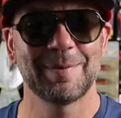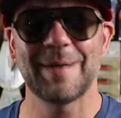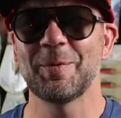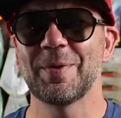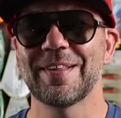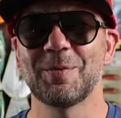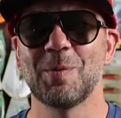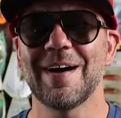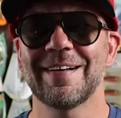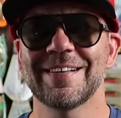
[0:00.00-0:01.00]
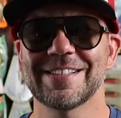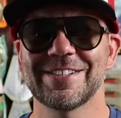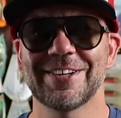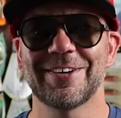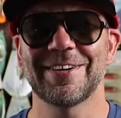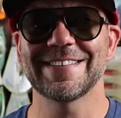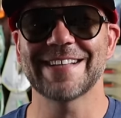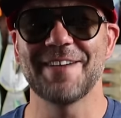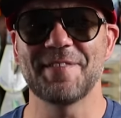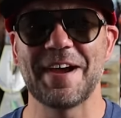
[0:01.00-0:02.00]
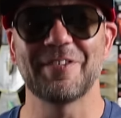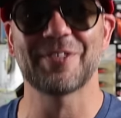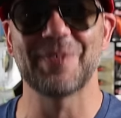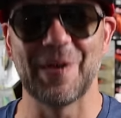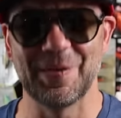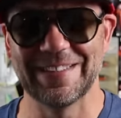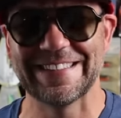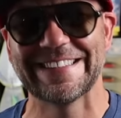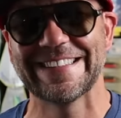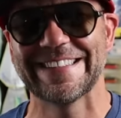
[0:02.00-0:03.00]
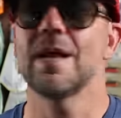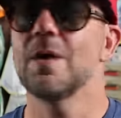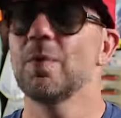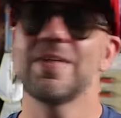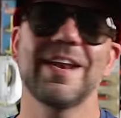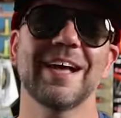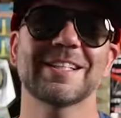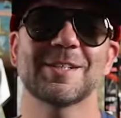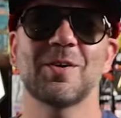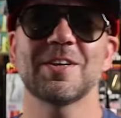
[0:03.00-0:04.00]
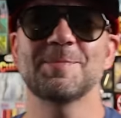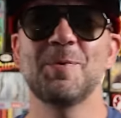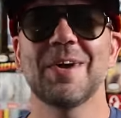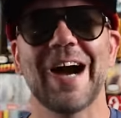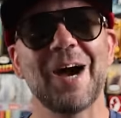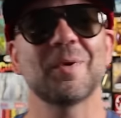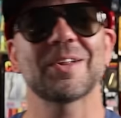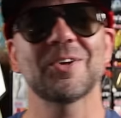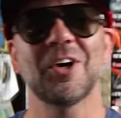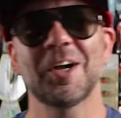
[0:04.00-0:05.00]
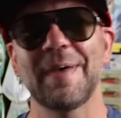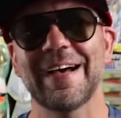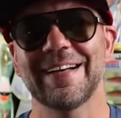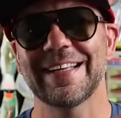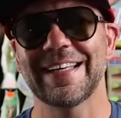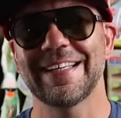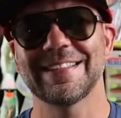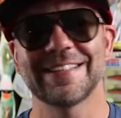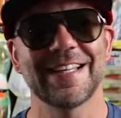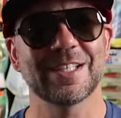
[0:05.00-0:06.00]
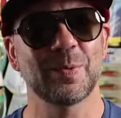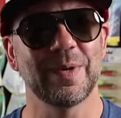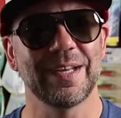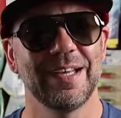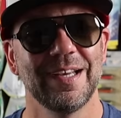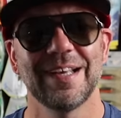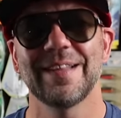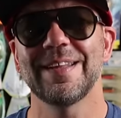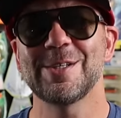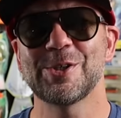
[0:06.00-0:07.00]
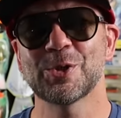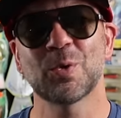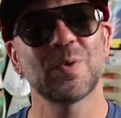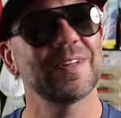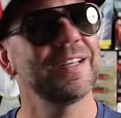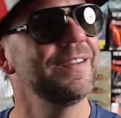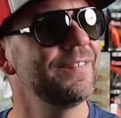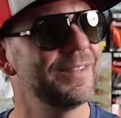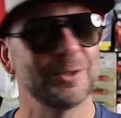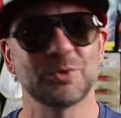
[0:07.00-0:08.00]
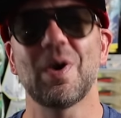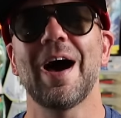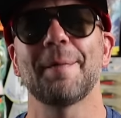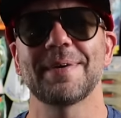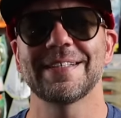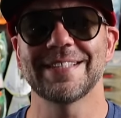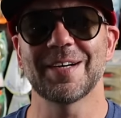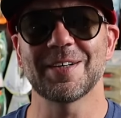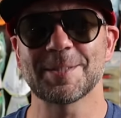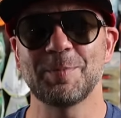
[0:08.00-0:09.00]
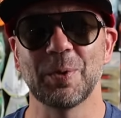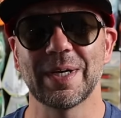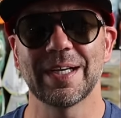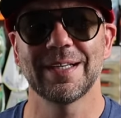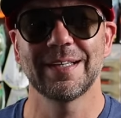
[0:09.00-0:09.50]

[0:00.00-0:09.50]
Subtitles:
Probably one of the wildest Zaras I've ever thrown. Well, the next Zara spook I want to talk about is this one, the short-lived drop Zara spook.